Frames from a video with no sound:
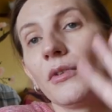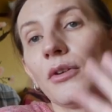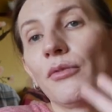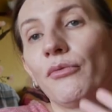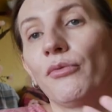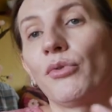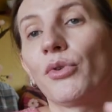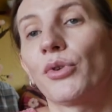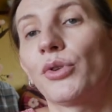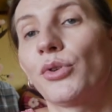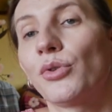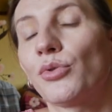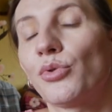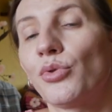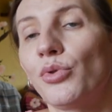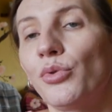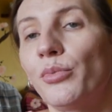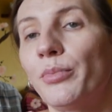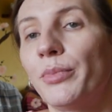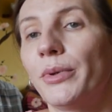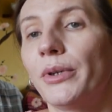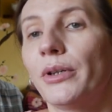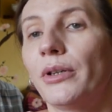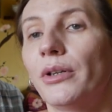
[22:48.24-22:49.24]
for
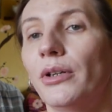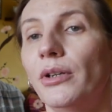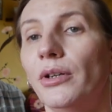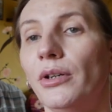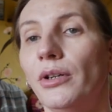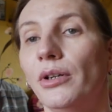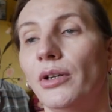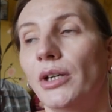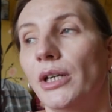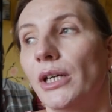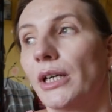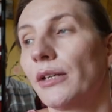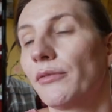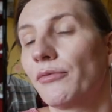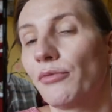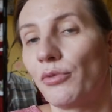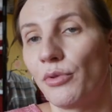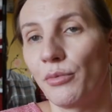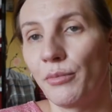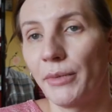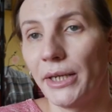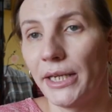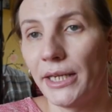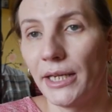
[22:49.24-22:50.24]
YouTube and
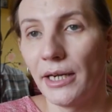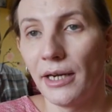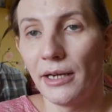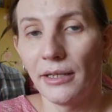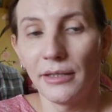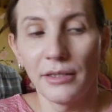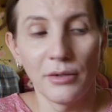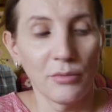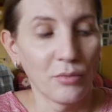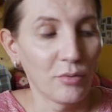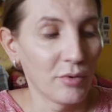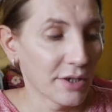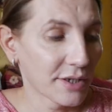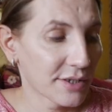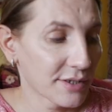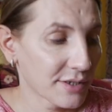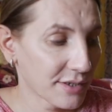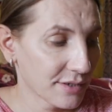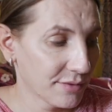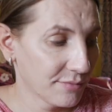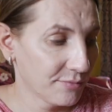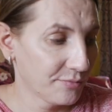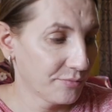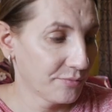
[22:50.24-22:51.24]
for many other
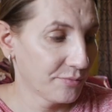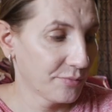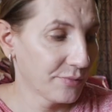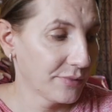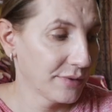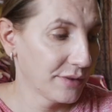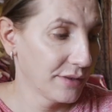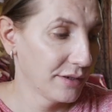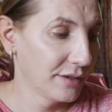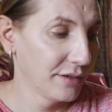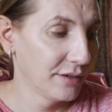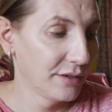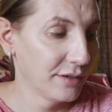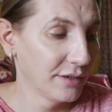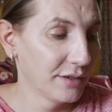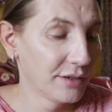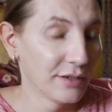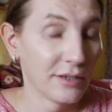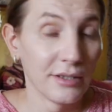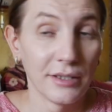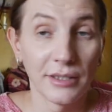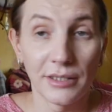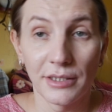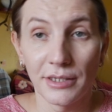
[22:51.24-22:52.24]
works.
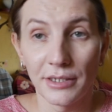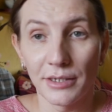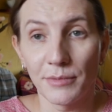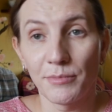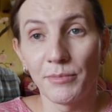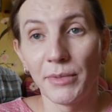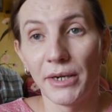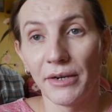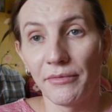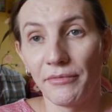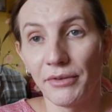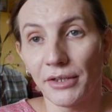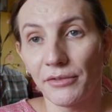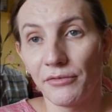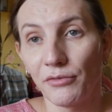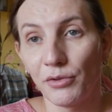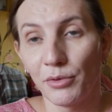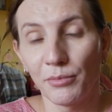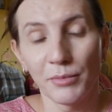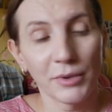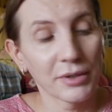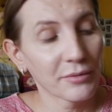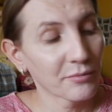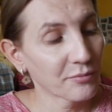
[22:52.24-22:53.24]
It is perfect for
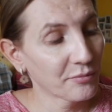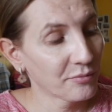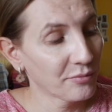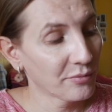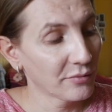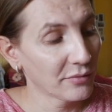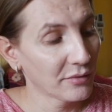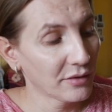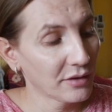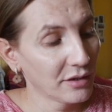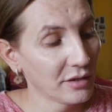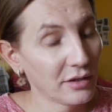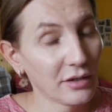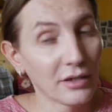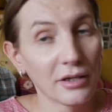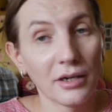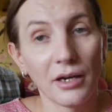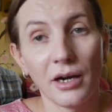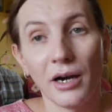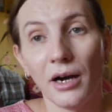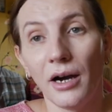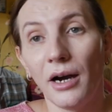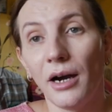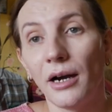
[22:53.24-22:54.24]
me.
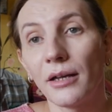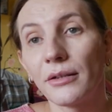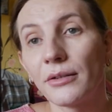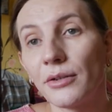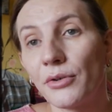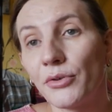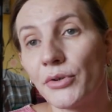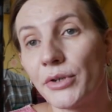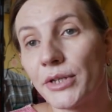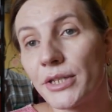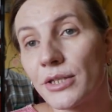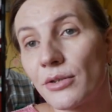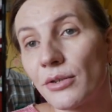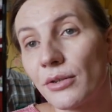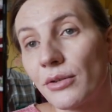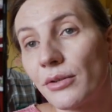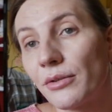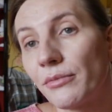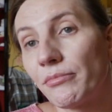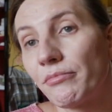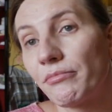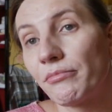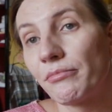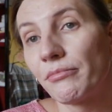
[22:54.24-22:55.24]
Other
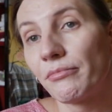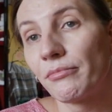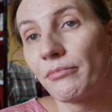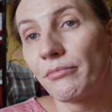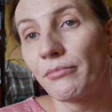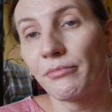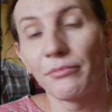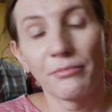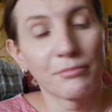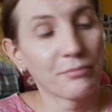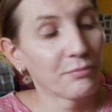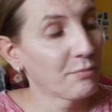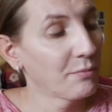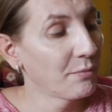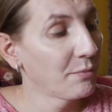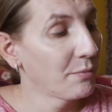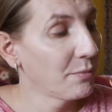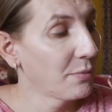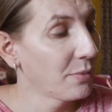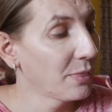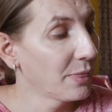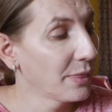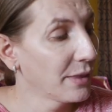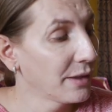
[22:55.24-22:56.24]
reason
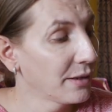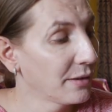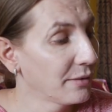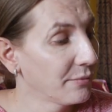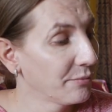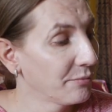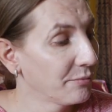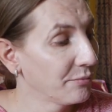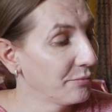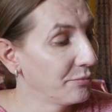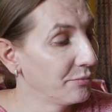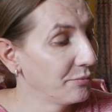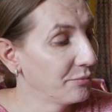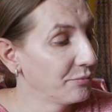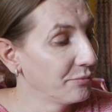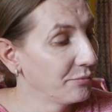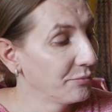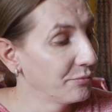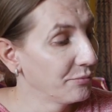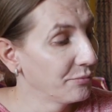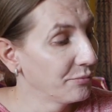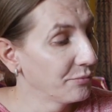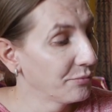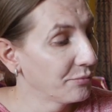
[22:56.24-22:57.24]

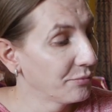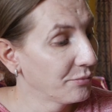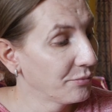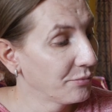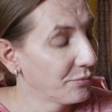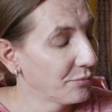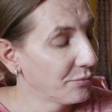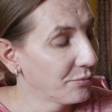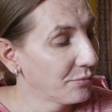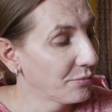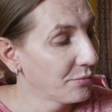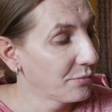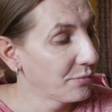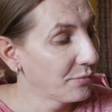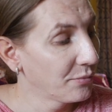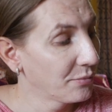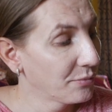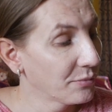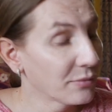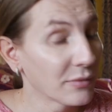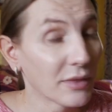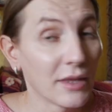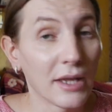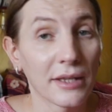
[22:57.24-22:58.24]

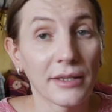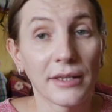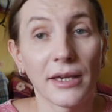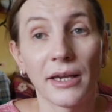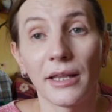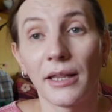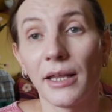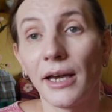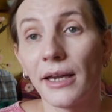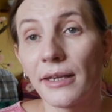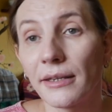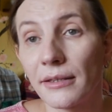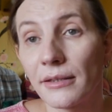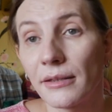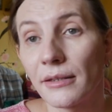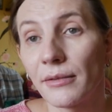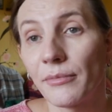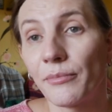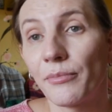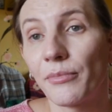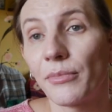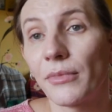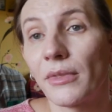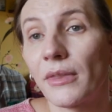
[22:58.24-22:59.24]
that I like it,
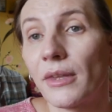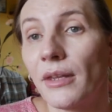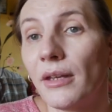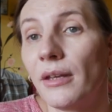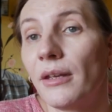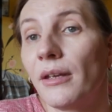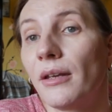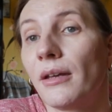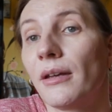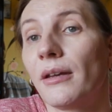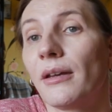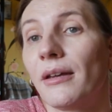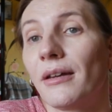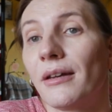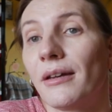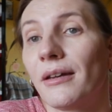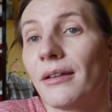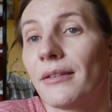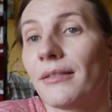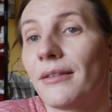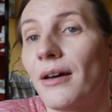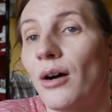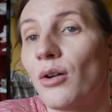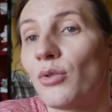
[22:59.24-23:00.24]

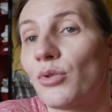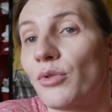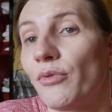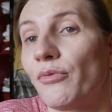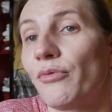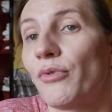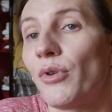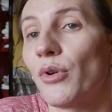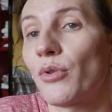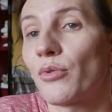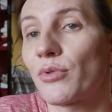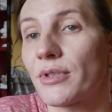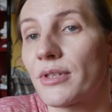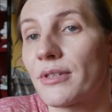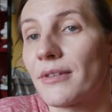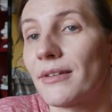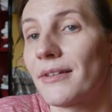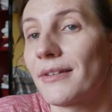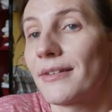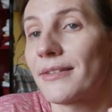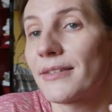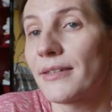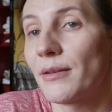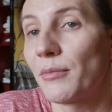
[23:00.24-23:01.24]
the autofocus,
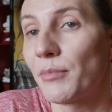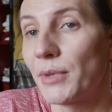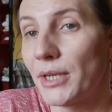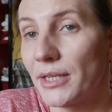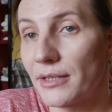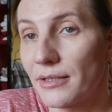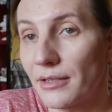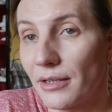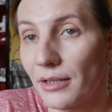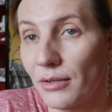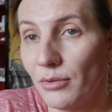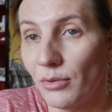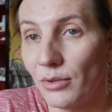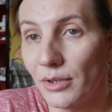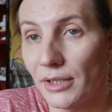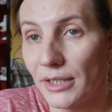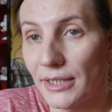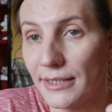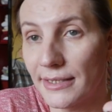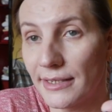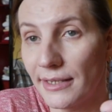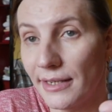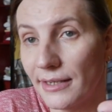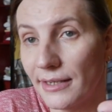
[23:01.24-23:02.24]
it's amazing on this